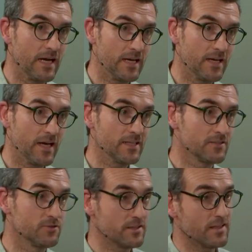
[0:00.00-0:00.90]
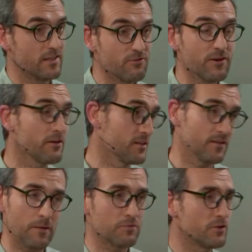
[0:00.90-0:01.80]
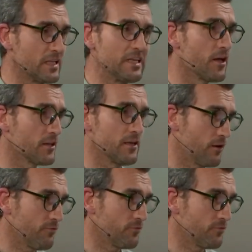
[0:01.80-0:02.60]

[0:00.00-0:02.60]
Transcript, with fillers: uh, and as you said, it's very, it's absolutely not enough.